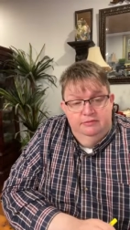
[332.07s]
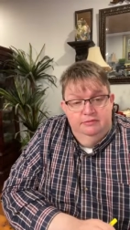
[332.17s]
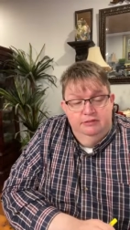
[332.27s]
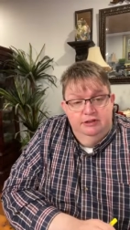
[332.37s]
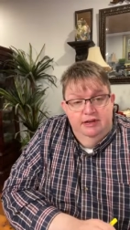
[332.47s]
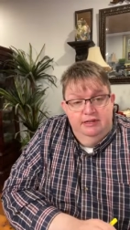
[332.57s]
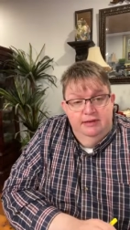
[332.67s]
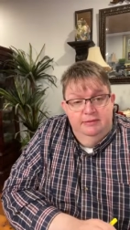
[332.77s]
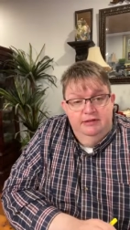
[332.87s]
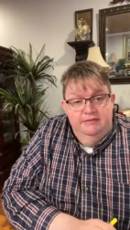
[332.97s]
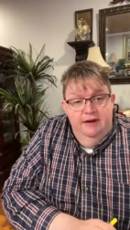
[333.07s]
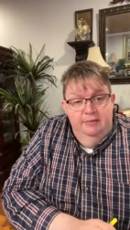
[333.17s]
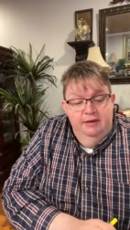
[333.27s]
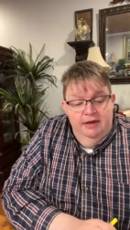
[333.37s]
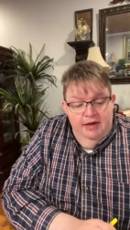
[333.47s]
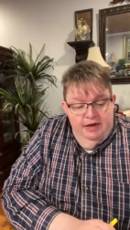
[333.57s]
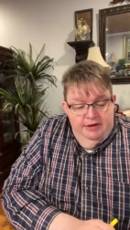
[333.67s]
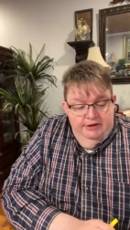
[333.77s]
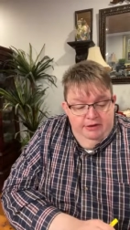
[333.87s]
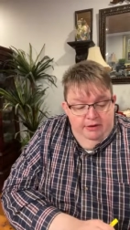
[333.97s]
protect him and his family.
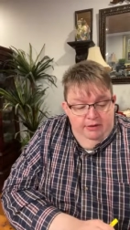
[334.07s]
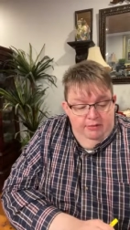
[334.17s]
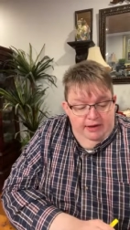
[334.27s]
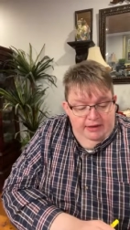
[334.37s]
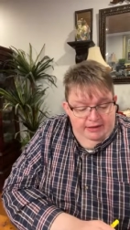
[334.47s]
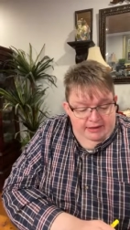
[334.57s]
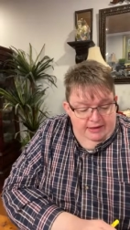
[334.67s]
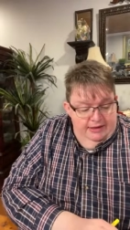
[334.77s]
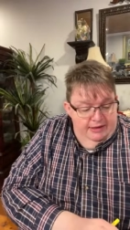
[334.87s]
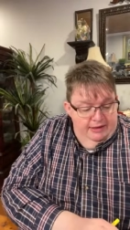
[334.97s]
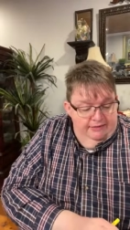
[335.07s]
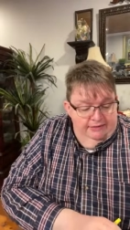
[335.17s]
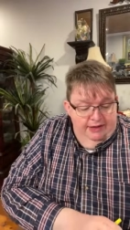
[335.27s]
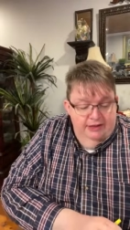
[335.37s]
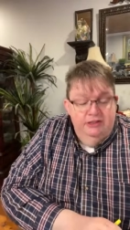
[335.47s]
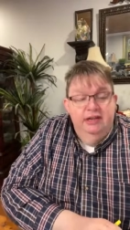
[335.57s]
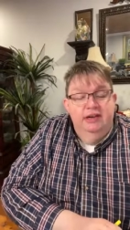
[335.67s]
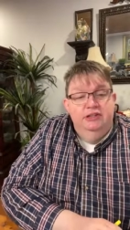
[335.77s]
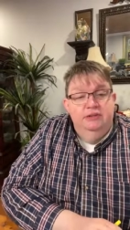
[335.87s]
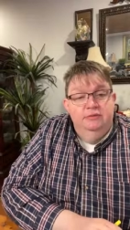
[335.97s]
So he went and fled to
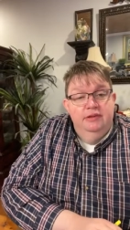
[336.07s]
Egypt.